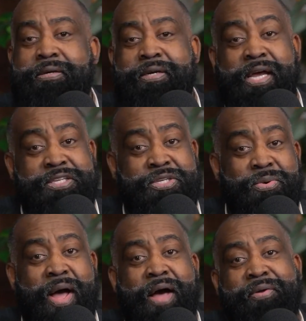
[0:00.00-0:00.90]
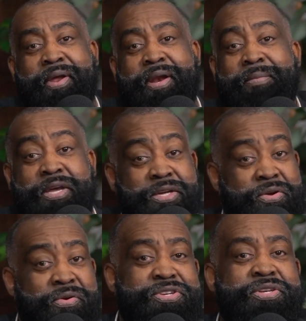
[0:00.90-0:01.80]
cuss you out, and I'm a good
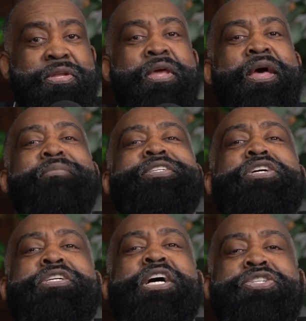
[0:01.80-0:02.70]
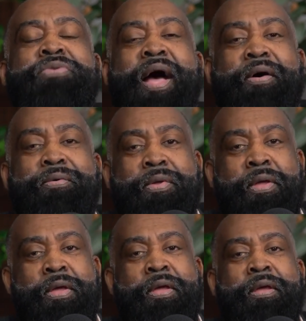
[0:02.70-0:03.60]
Christian. I'm gonna still cuss you out.
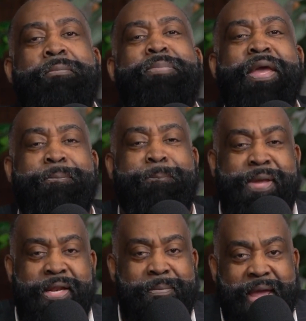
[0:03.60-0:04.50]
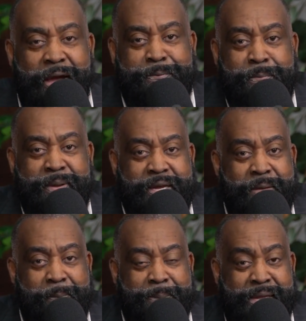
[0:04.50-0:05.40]
Let me help you
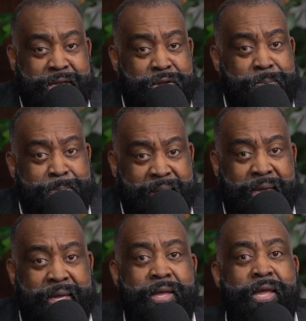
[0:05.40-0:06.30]
become a PQB.